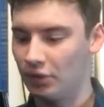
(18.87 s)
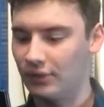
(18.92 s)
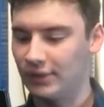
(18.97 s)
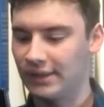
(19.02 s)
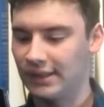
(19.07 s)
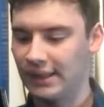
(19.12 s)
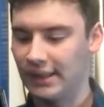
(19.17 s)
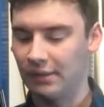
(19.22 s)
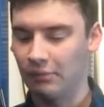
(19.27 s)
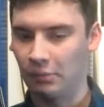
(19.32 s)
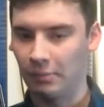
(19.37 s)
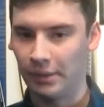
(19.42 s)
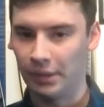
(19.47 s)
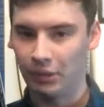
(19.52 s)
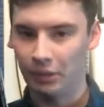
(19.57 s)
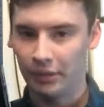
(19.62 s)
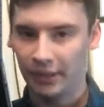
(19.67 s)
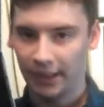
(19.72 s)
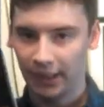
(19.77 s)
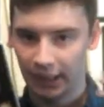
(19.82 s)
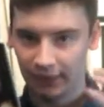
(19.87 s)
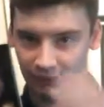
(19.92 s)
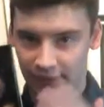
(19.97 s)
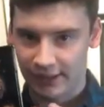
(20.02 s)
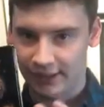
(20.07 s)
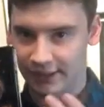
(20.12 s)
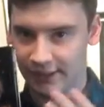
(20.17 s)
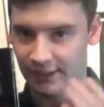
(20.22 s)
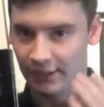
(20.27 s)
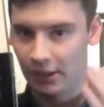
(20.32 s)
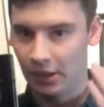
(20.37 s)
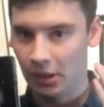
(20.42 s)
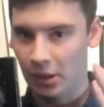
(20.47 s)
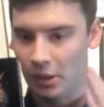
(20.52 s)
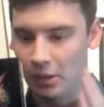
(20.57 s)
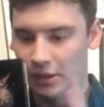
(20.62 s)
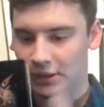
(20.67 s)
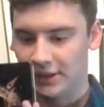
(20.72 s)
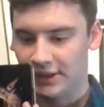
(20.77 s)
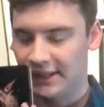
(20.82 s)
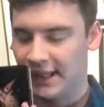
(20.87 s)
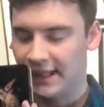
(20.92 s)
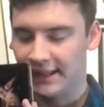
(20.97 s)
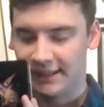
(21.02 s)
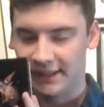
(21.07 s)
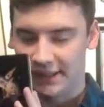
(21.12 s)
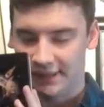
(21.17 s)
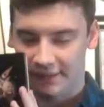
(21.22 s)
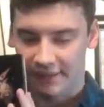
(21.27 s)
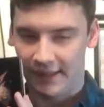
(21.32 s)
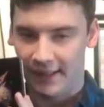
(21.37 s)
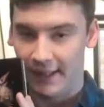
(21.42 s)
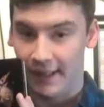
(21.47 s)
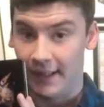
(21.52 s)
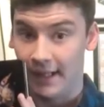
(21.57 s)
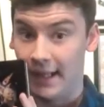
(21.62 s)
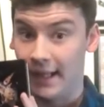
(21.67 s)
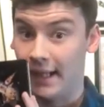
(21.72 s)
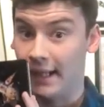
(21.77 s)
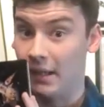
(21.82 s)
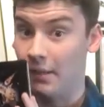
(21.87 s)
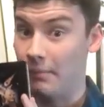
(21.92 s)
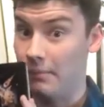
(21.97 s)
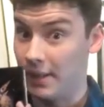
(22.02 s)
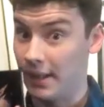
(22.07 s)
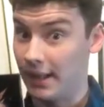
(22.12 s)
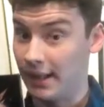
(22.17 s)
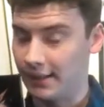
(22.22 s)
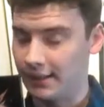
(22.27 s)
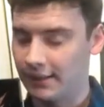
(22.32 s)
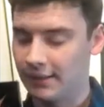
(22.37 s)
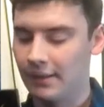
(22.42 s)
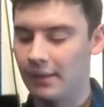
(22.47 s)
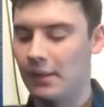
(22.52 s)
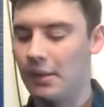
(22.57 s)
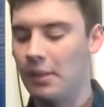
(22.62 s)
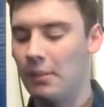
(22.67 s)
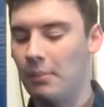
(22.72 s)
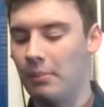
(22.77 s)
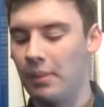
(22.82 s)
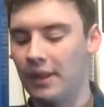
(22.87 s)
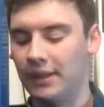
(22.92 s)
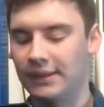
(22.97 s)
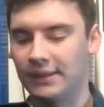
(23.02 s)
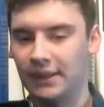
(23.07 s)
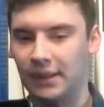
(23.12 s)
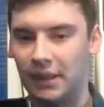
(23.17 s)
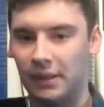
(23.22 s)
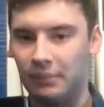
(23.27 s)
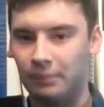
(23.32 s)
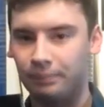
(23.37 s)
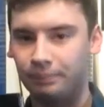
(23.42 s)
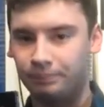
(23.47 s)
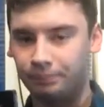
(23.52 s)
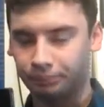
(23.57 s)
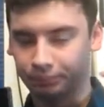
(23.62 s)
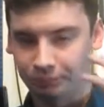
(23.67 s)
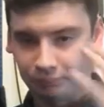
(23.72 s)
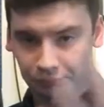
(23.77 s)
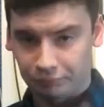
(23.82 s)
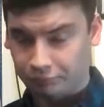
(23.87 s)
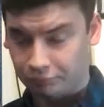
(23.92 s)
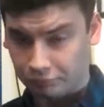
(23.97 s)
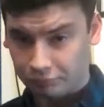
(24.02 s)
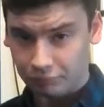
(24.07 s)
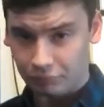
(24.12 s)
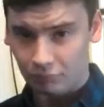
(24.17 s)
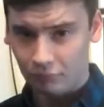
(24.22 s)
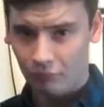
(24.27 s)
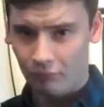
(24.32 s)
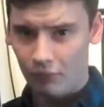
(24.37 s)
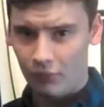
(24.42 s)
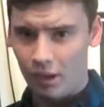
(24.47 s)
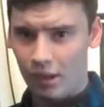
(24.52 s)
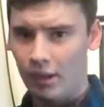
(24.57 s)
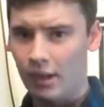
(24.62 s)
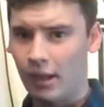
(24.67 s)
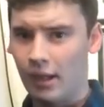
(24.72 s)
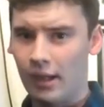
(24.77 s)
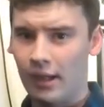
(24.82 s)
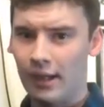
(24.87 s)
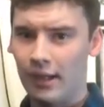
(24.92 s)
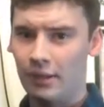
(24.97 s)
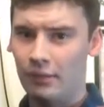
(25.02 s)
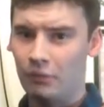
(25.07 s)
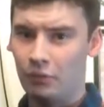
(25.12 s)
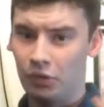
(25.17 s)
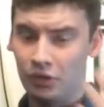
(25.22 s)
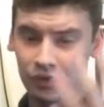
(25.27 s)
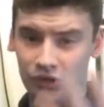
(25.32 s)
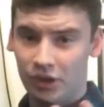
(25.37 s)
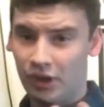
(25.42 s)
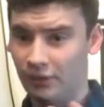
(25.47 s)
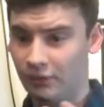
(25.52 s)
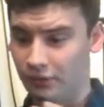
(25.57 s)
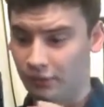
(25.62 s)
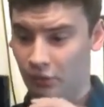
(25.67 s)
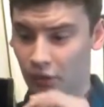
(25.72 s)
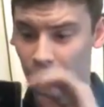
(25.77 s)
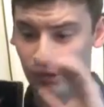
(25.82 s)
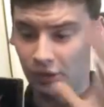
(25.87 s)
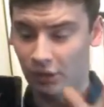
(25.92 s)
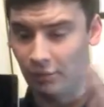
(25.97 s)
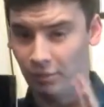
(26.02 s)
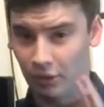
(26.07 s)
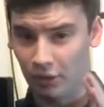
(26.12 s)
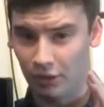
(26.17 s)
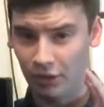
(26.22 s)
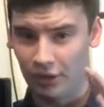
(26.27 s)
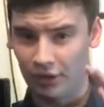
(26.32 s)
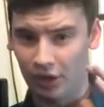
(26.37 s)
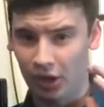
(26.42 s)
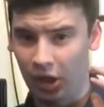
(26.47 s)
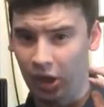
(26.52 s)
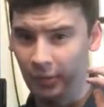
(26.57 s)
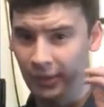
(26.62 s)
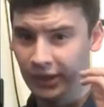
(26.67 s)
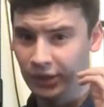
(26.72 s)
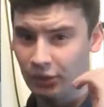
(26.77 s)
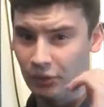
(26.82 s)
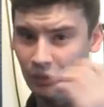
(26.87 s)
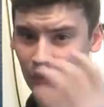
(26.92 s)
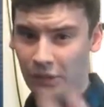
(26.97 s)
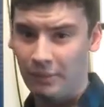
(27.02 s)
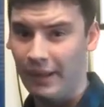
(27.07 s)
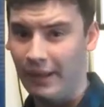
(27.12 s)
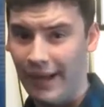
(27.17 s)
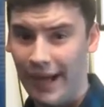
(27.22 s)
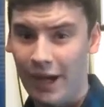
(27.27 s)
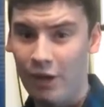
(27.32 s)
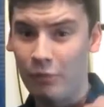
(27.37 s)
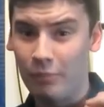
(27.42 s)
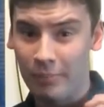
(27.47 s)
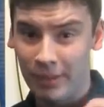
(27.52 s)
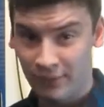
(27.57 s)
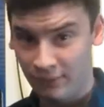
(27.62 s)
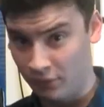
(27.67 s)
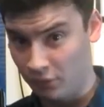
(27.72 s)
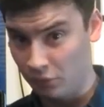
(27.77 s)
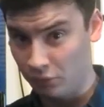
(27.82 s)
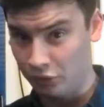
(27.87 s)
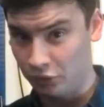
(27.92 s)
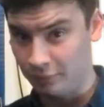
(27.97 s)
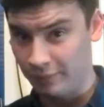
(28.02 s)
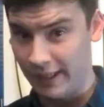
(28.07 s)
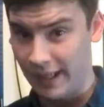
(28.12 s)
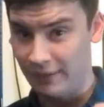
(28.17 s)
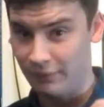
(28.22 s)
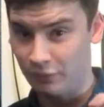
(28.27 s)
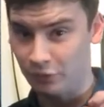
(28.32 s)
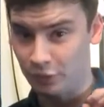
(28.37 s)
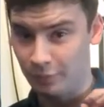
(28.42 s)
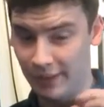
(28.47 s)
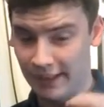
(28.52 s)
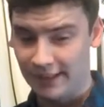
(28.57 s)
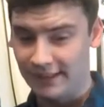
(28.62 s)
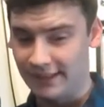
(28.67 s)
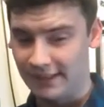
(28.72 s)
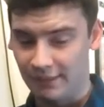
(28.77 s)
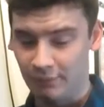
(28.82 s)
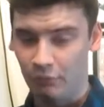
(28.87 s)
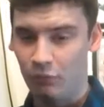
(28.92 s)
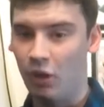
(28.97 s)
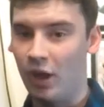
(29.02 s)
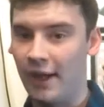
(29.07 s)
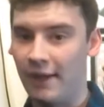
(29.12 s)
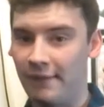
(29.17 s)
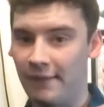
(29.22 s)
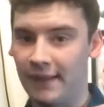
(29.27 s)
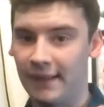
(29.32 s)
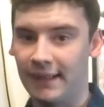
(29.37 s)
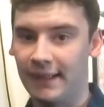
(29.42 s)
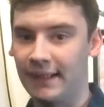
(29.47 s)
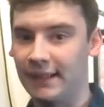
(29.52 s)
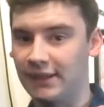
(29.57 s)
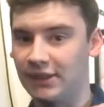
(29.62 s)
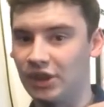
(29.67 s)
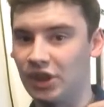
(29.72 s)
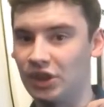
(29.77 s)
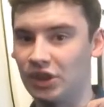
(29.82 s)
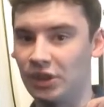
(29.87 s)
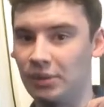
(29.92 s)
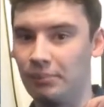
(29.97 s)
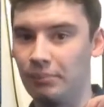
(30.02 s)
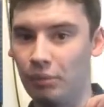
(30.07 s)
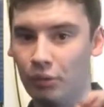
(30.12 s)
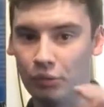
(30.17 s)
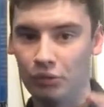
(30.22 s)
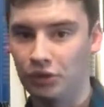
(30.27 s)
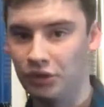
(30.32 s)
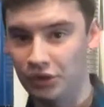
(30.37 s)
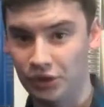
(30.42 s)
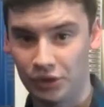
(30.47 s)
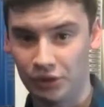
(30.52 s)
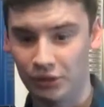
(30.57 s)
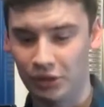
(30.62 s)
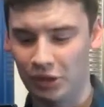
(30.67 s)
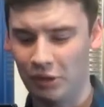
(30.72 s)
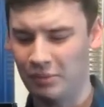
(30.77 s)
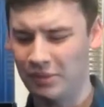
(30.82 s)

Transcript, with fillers: Obviously we'll be looking at this snazzy thing in a minute. But um, uh, once I've looked at the product, I'll be talking about how pivotal Spearhead from Space is and why I think it is such an important story.